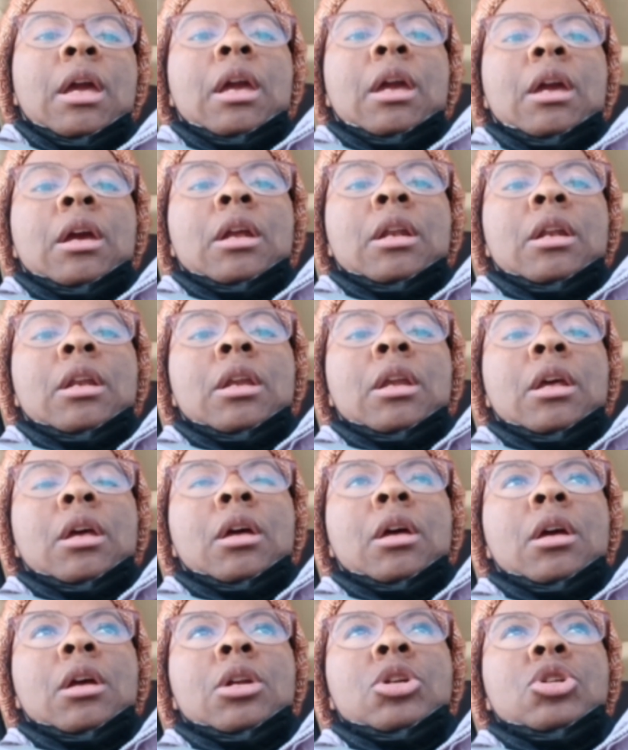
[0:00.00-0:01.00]
and
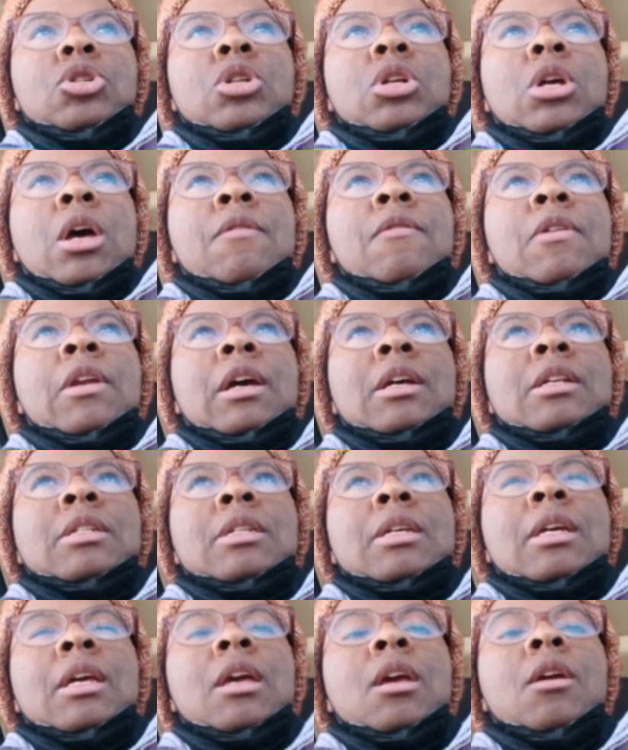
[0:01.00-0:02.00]
just have a
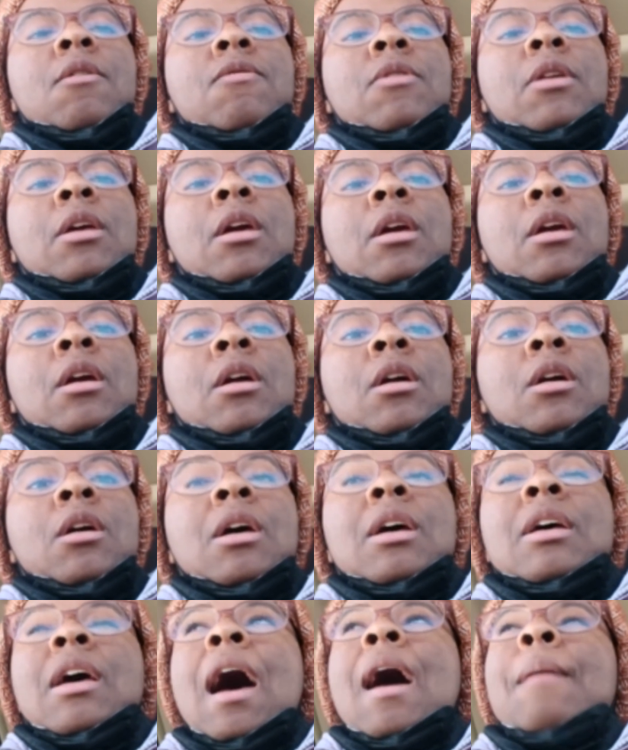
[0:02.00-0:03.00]
nice evening.
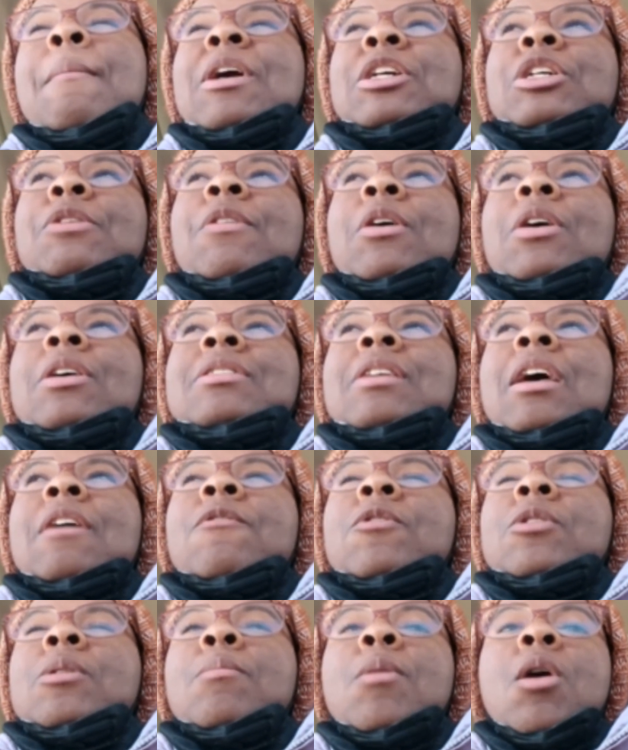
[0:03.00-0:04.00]
I'm actually very
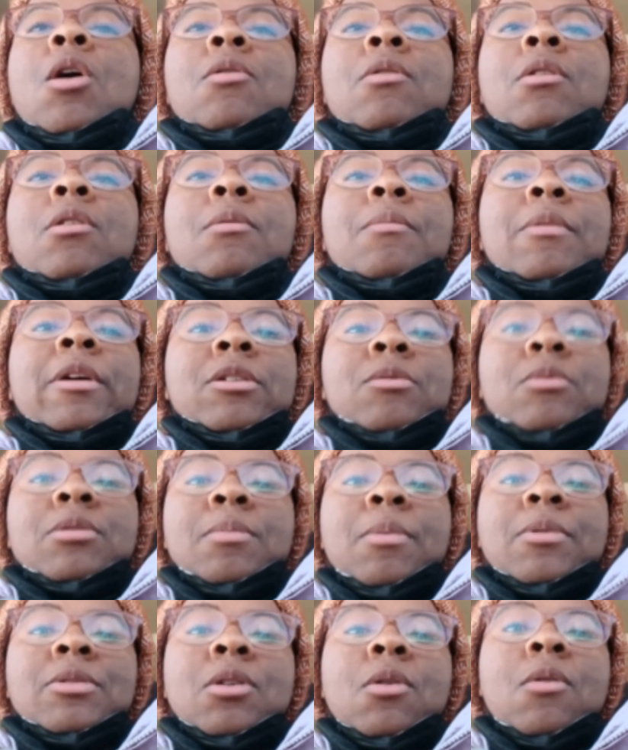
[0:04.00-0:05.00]
excited for tomorrow because
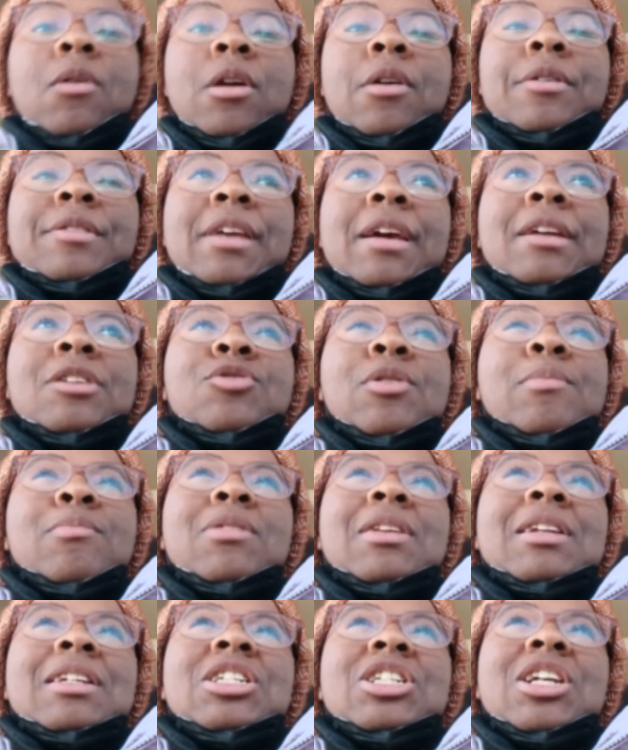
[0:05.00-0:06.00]
we're supposed to go on our day
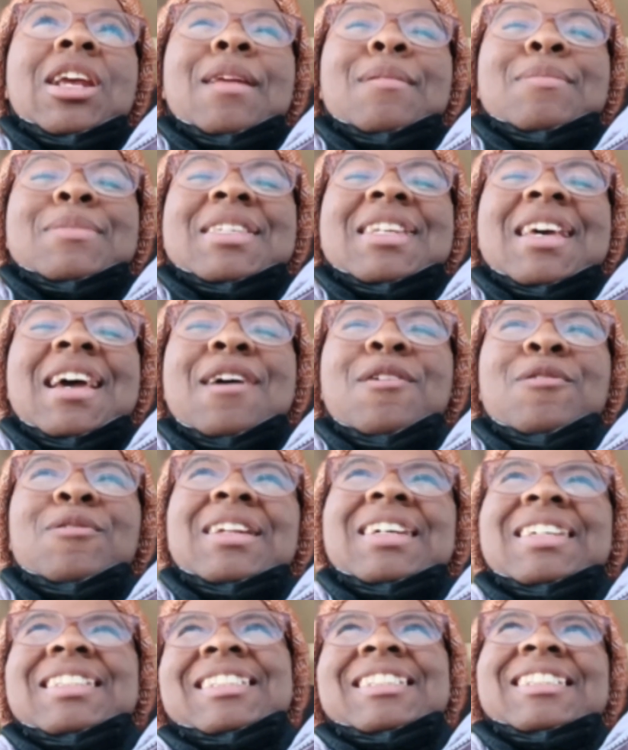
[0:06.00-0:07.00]
trip to
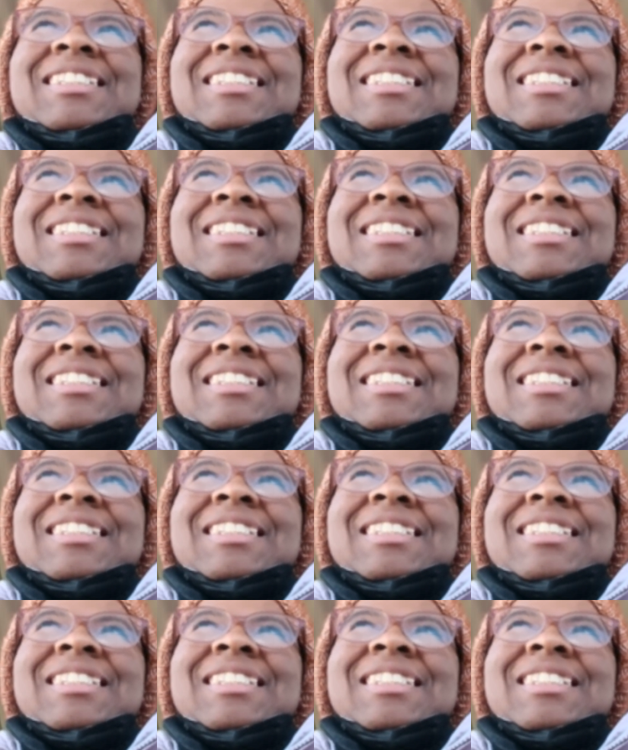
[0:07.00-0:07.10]
Jamestown